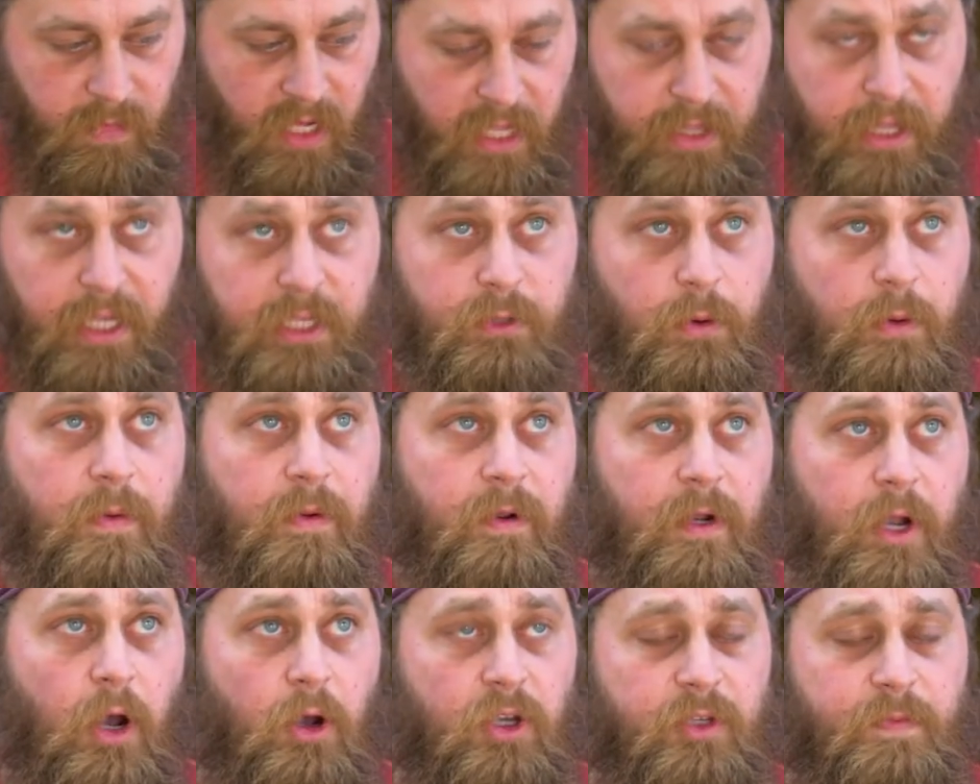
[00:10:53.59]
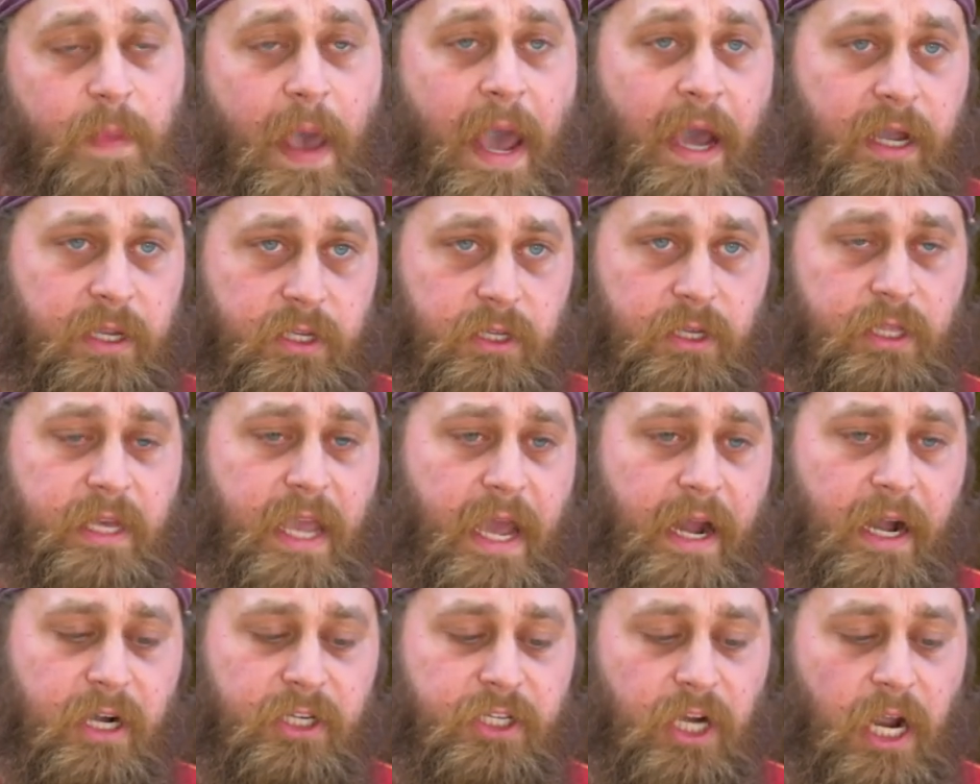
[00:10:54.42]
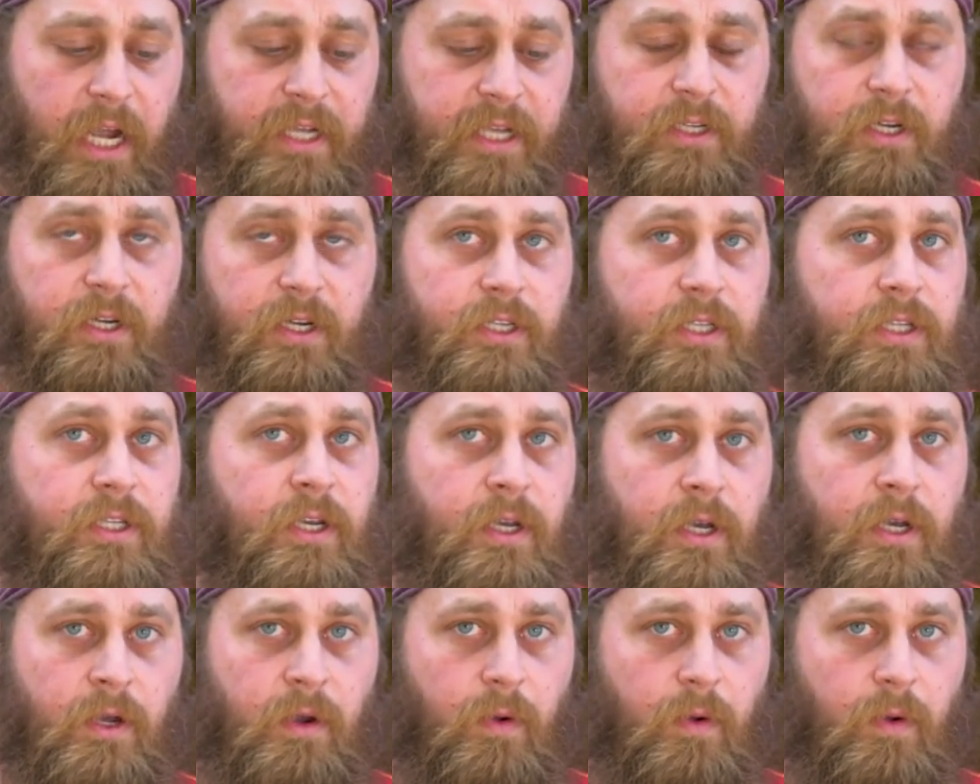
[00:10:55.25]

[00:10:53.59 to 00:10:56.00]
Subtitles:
This goes back to the energizers,